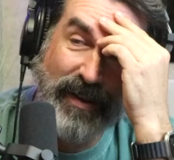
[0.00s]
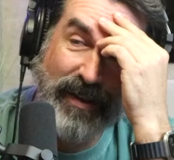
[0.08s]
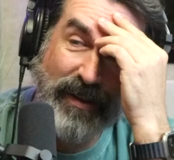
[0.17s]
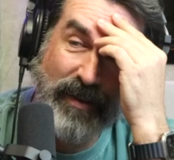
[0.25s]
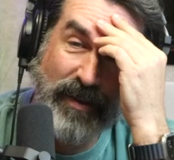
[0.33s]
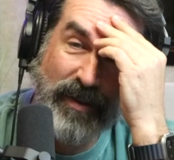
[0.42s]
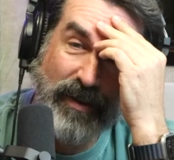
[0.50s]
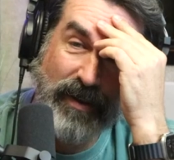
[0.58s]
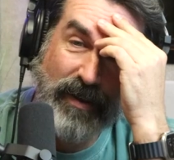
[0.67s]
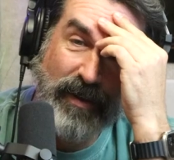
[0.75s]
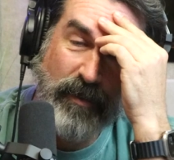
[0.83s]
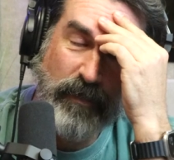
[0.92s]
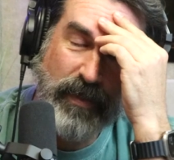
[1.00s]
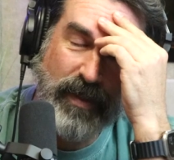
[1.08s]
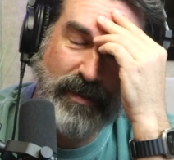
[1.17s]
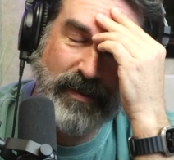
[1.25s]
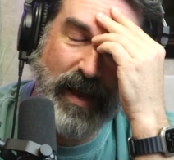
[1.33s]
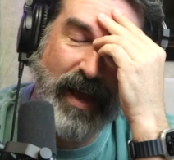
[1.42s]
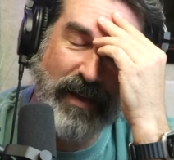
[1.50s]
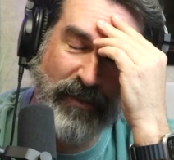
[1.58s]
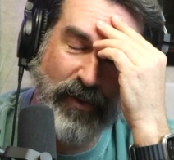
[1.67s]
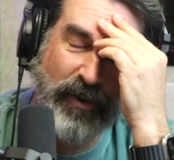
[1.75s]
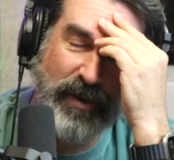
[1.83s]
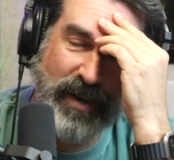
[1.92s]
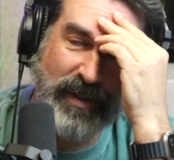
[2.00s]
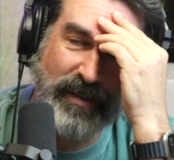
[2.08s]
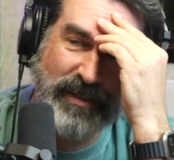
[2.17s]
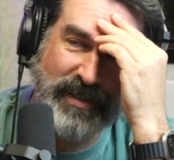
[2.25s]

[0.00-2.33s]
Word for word: too. I have heard English